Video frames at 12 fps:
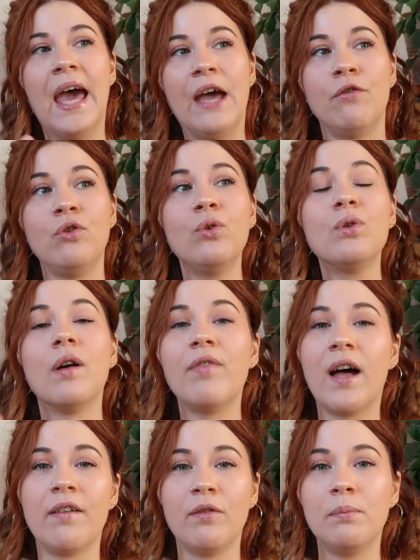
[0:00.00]
If you love
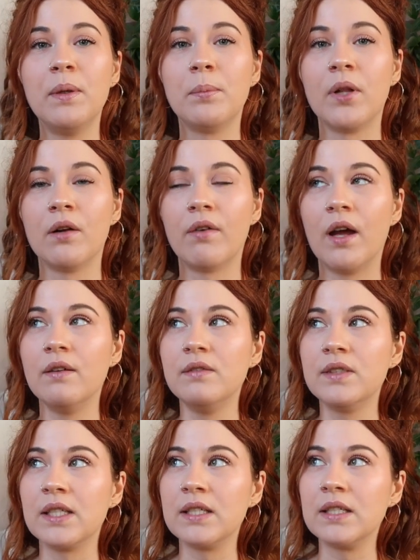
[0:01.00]
having people
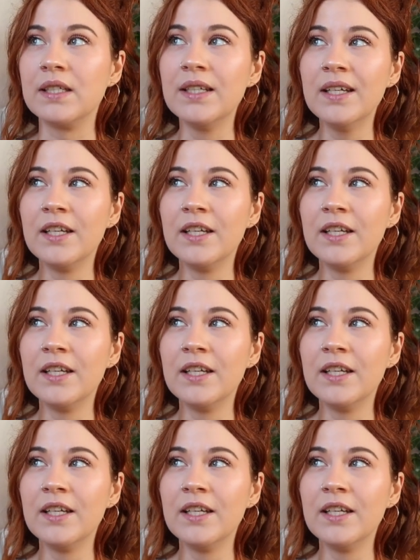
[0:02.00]
around and